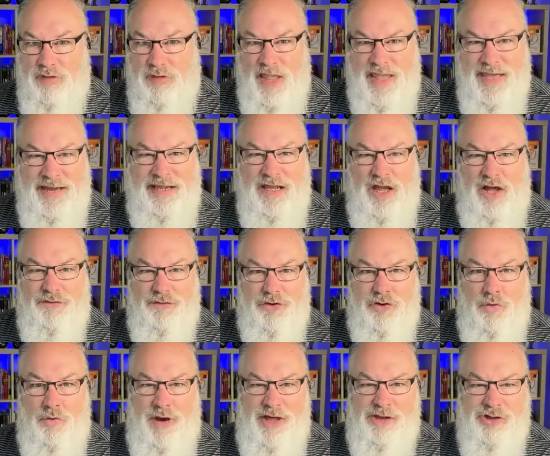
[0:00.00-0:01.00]
Any other
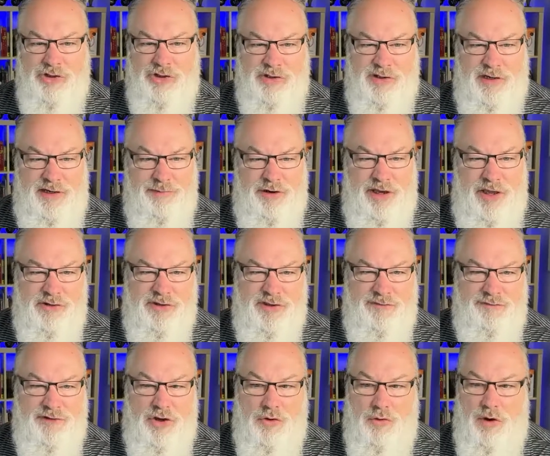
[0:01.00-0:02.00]
questions? Anybody else
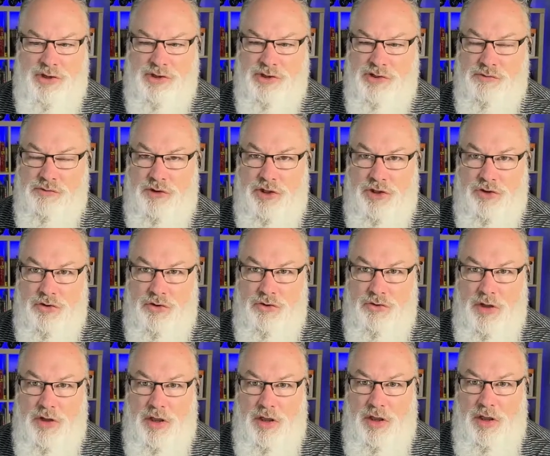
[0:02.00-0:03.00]
have any questions we can
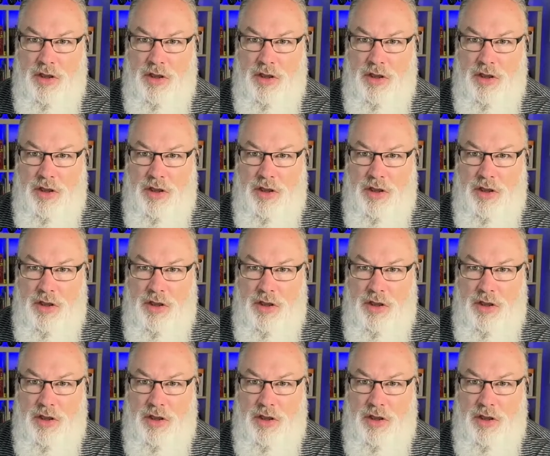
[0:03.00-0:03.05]
do?